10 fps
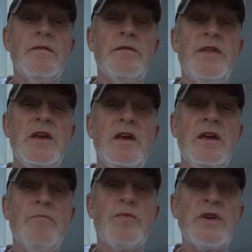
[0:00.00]

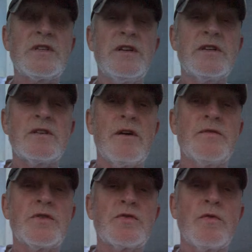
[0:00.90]
the briskness of
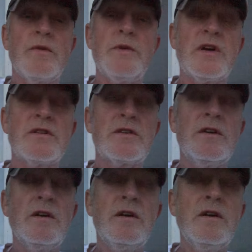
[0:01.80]
the story, because
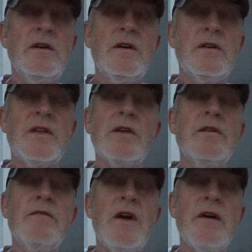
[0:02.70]
they don't
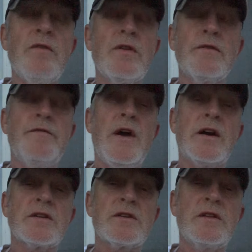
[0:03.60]
even have all their facts.